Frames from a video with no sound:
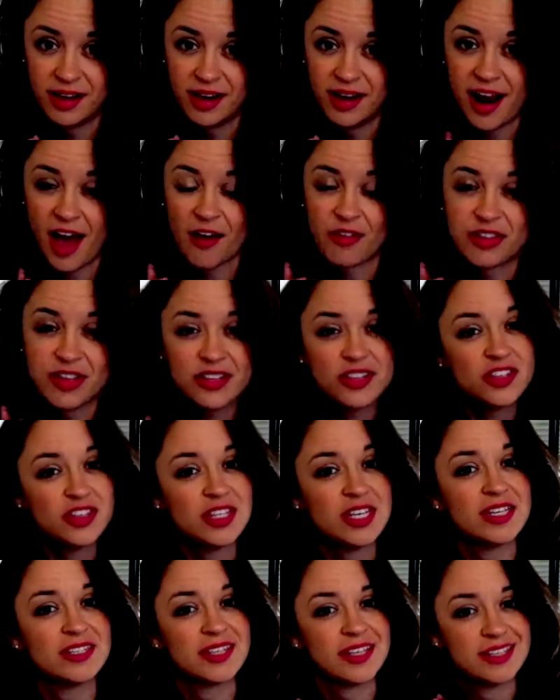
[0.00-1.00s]
Now, this
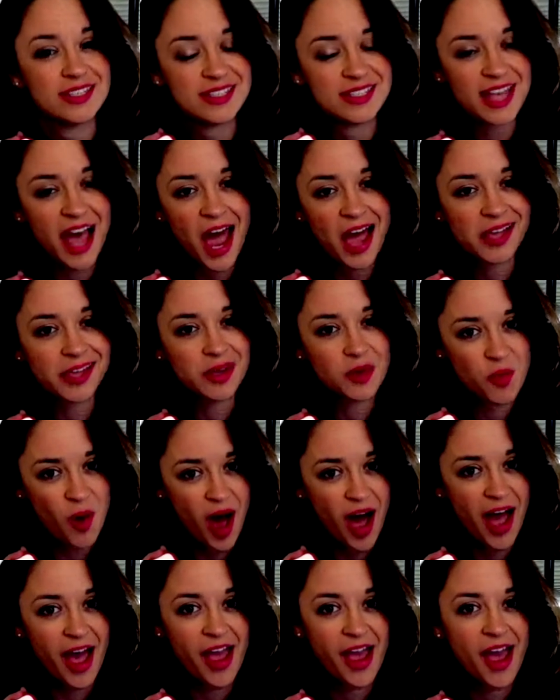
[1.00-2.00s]
is exactly
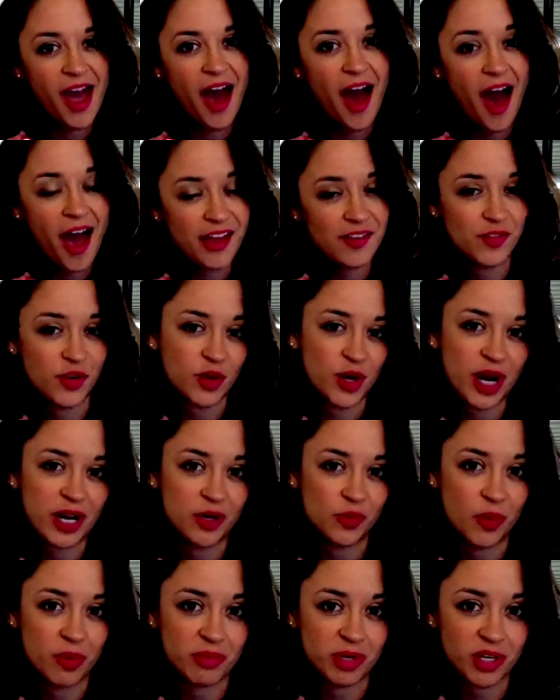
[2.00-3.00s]
why I have
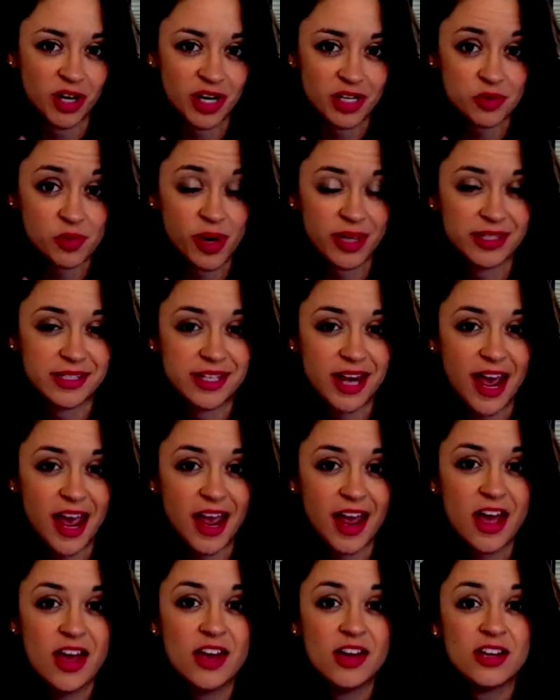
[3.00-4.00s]
created Women Crush
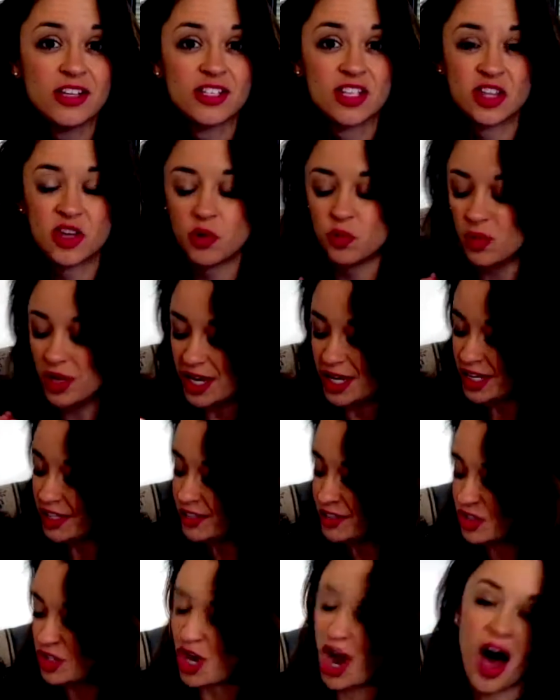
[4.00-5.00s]
Wednesday, so that we
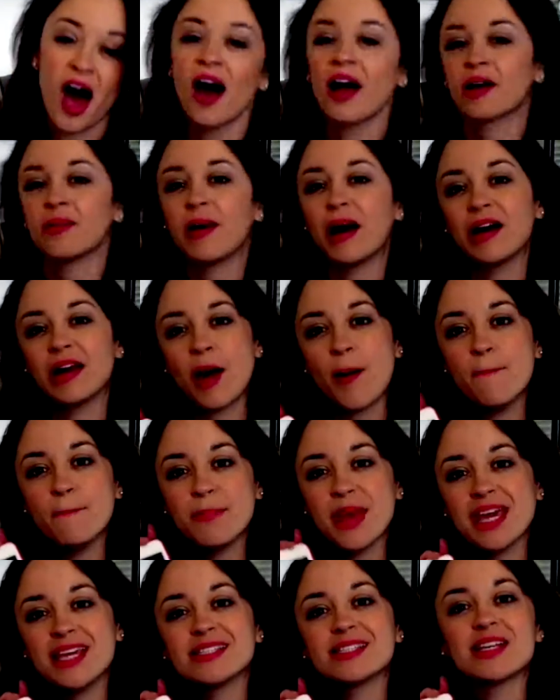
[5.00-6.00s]
can talk about
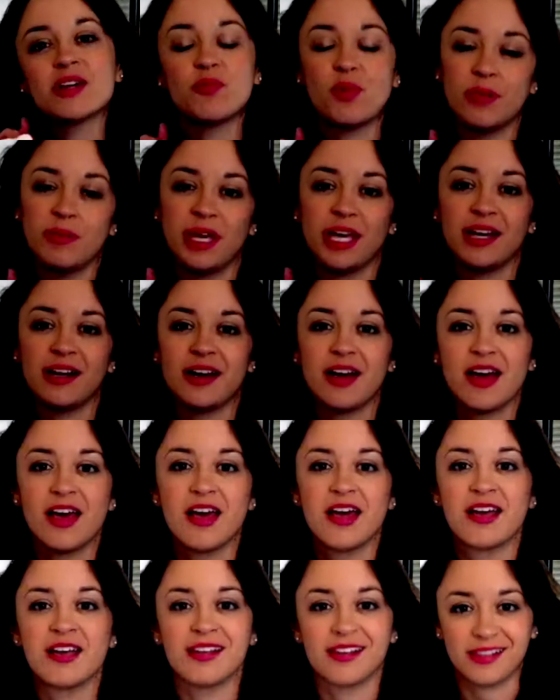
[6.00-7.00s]
amazing women
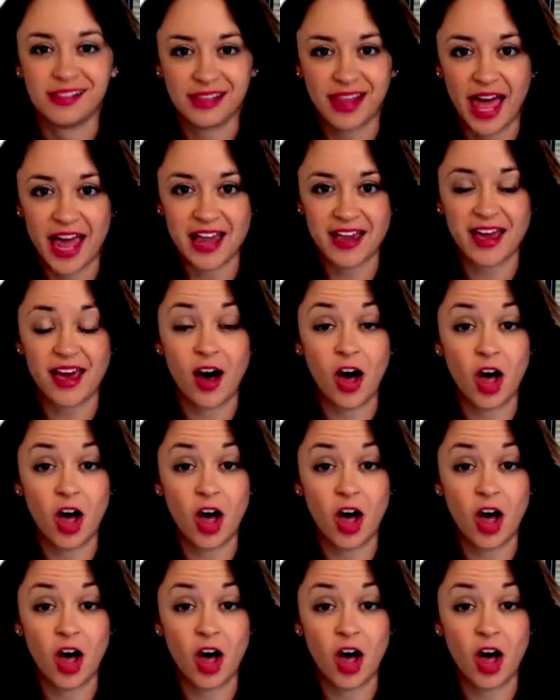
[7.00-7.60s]
like